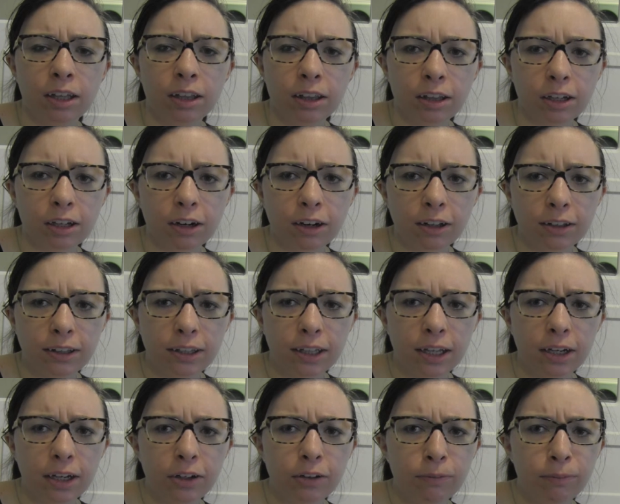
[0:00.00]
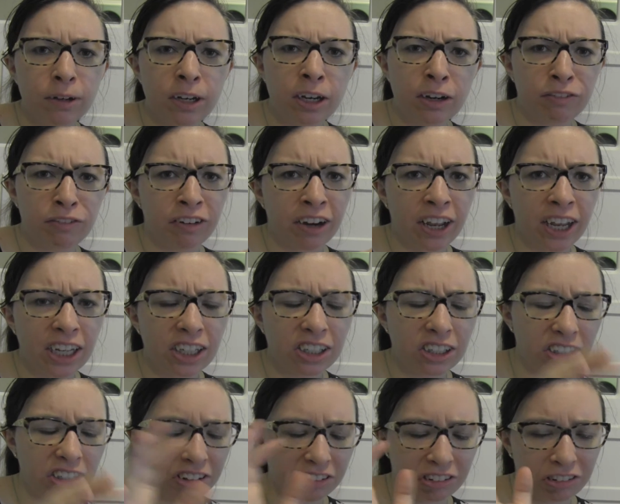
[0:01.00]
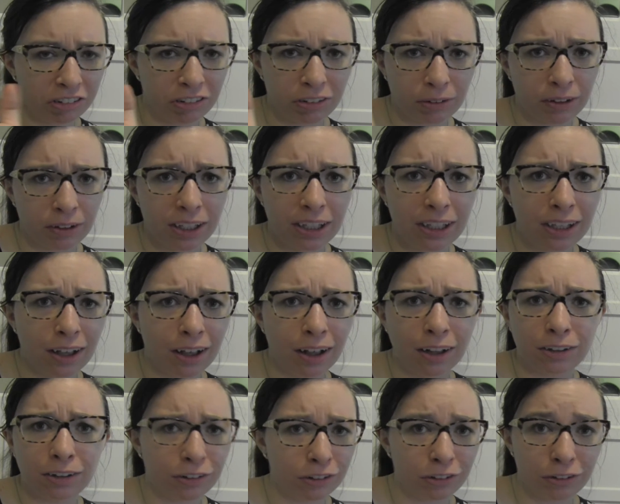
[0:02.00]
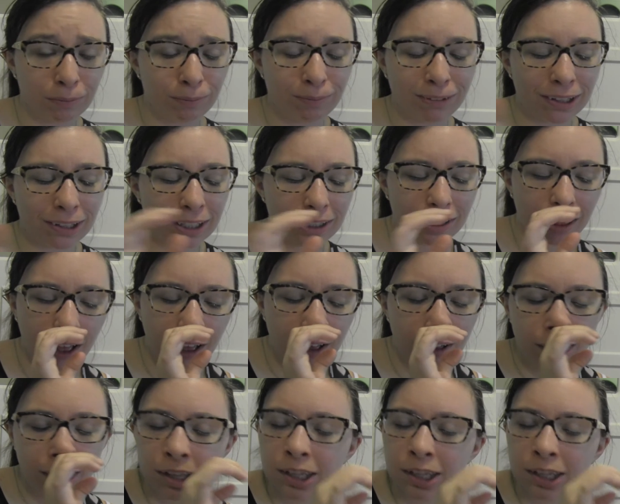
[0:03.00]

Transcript: The girl said, you've been here for ages or so, eons or something like that.